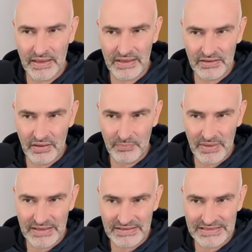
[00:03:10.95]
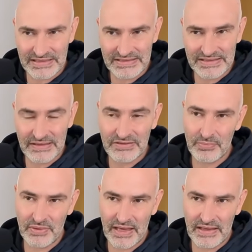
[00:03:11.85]
He's going to play c6 to
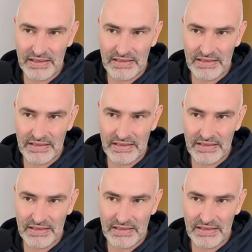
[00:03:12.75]
protect